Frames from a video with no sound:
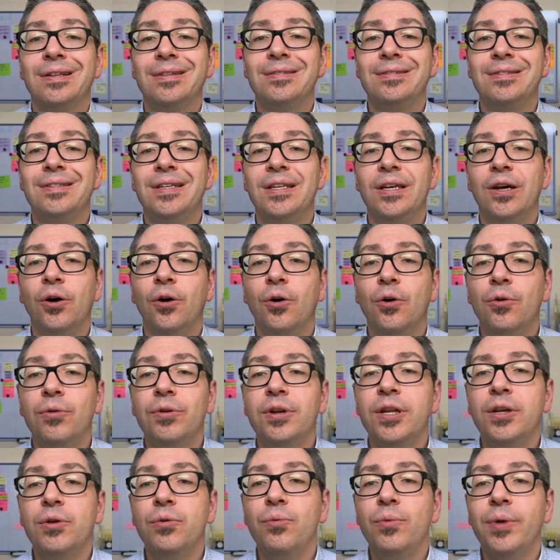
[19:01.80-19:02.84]
the
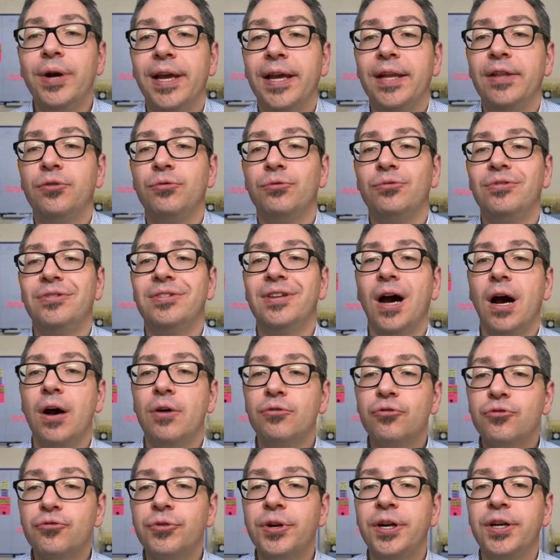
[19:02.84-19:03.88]
only way to
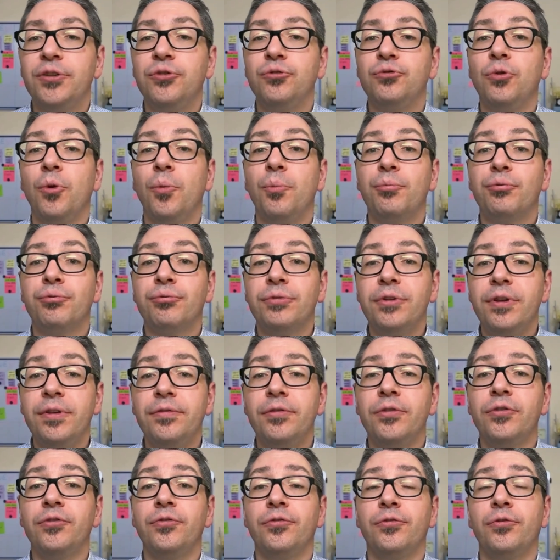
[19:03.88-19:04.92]
downgrade to a
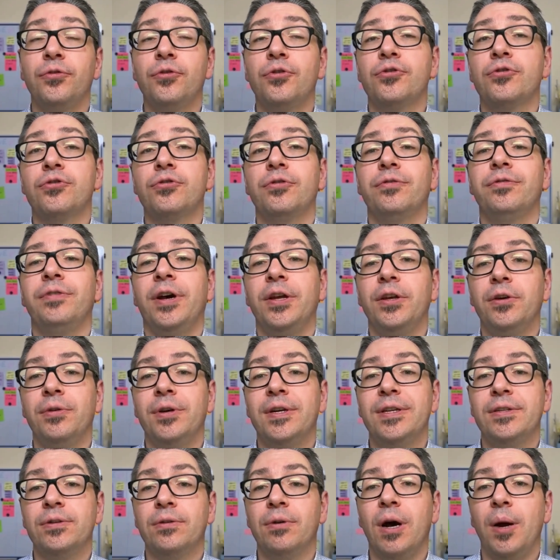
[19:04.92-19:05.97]
previous version of
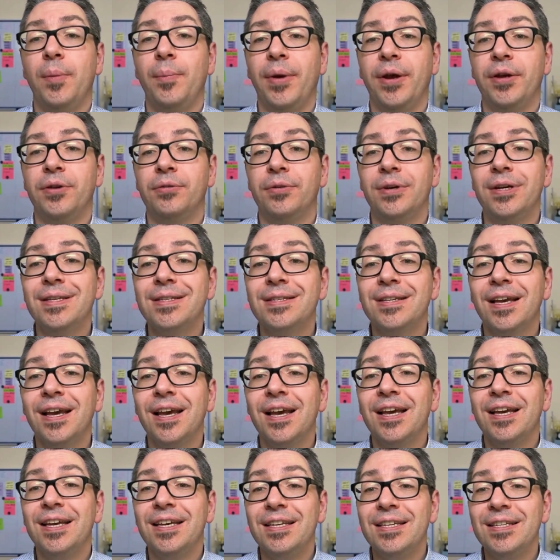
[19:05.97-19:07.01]
iOS or iPadOS
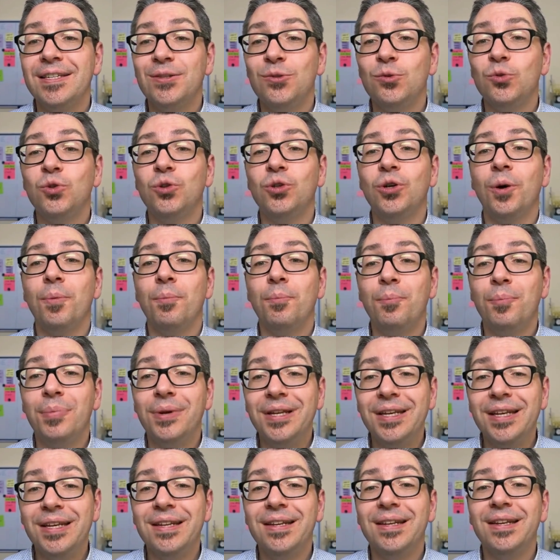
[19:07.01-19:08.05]
is to
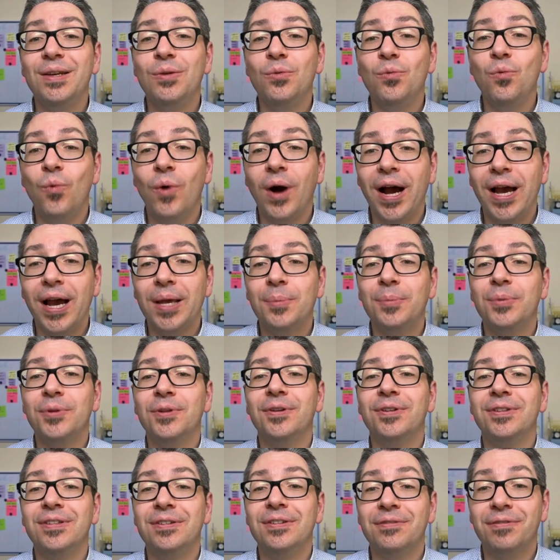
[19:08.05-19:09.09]
completely
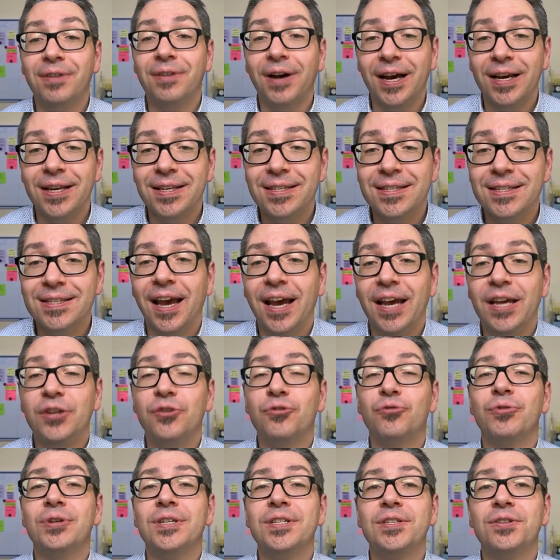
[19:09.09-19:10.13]
wipe the device
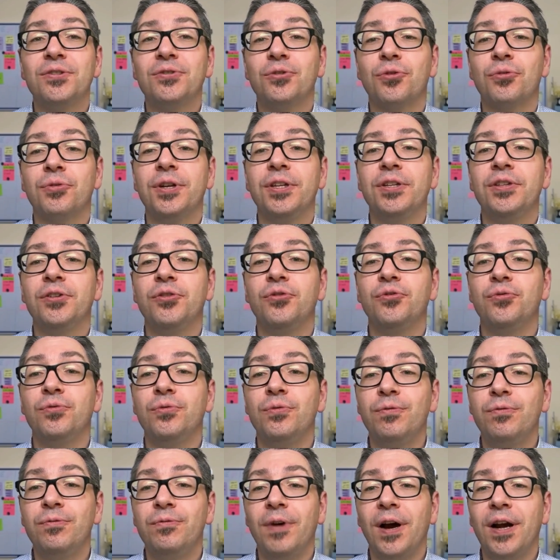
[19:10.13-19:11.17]
and restore it
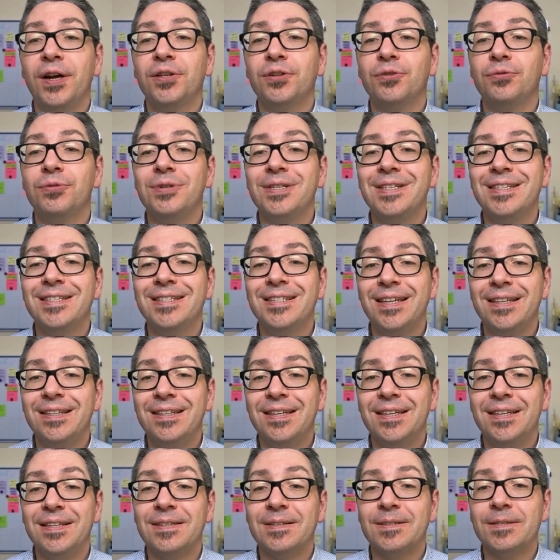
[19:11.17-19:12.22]
to factory
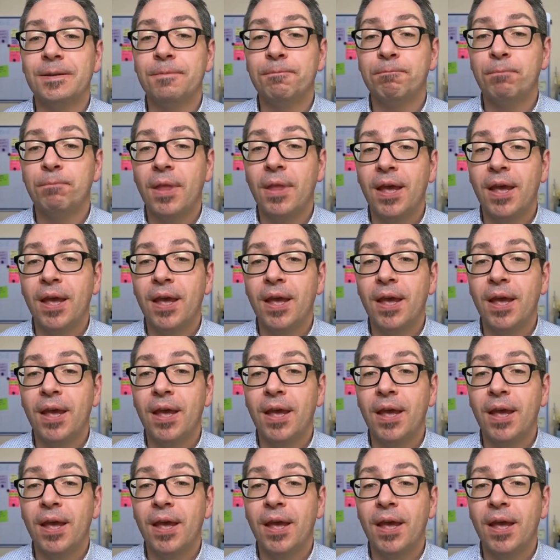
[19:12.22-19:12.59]
settings.